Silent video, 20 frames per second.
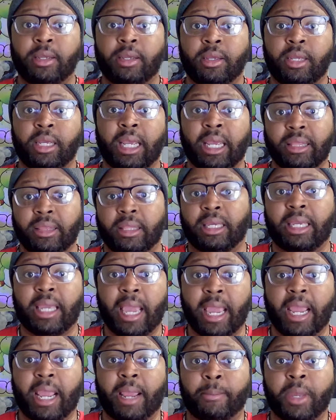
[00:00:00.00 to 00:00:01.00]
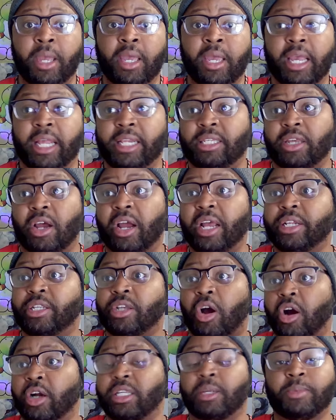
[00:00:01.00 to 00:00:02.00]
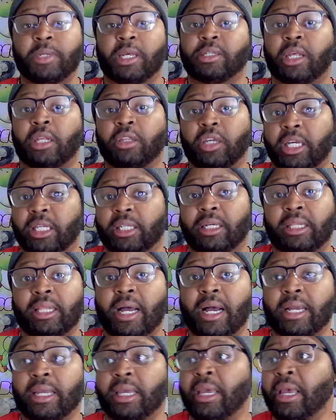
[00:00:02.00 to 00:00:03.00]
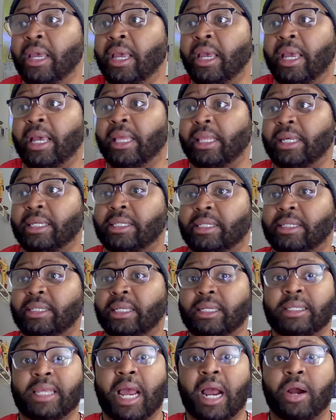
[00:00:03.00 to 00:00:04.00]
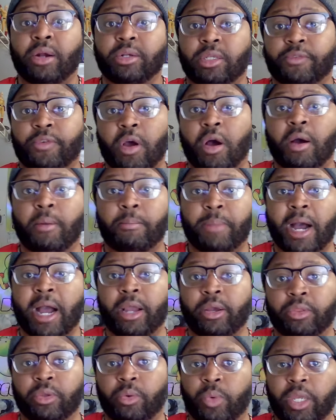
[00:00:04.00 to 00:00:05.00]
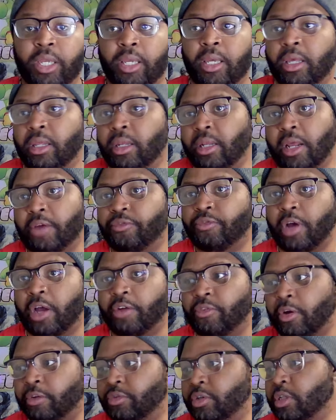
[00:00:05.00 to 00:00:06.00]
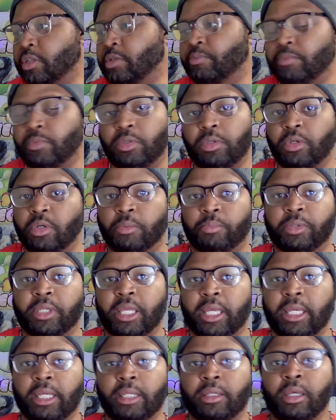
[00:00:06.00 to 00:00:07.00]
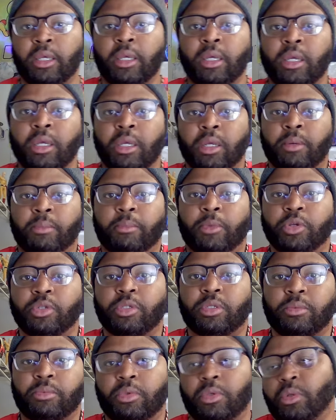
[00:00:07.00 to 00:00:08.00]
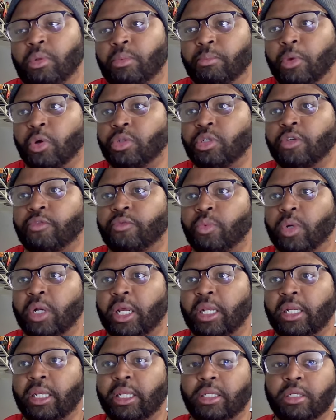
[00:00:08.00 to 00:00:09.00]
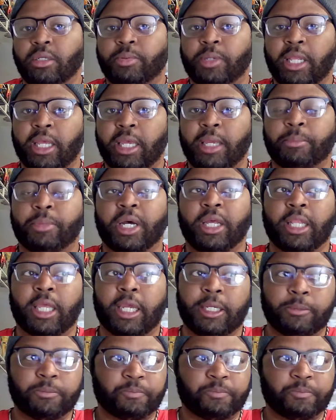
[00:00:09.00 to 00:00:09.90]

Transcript: in the game. It's hard. Sometimes I'll look at the clock and like 6 hours have gone by on the weekend and I've just, you know, played most of what I need to play. But like,